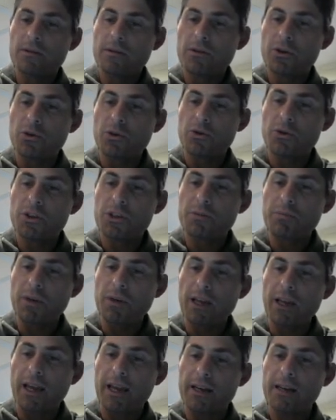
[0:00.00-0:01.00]
to
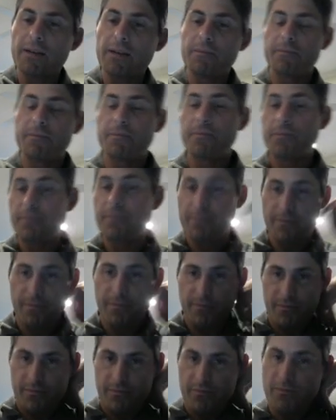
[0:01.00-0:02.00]
split,
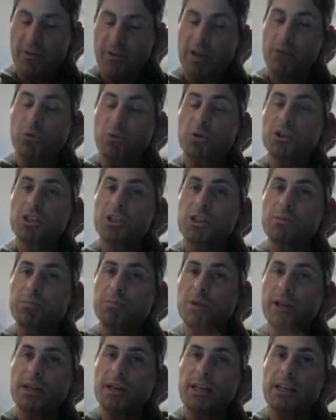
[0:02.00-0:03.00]
they will
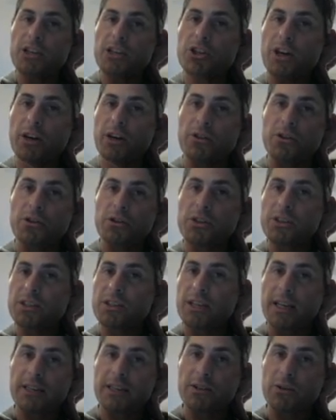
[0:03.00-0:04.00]
split each other's
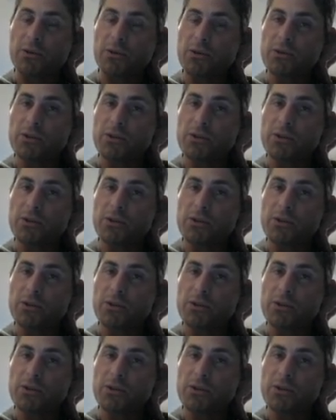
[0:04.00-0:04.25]
signals.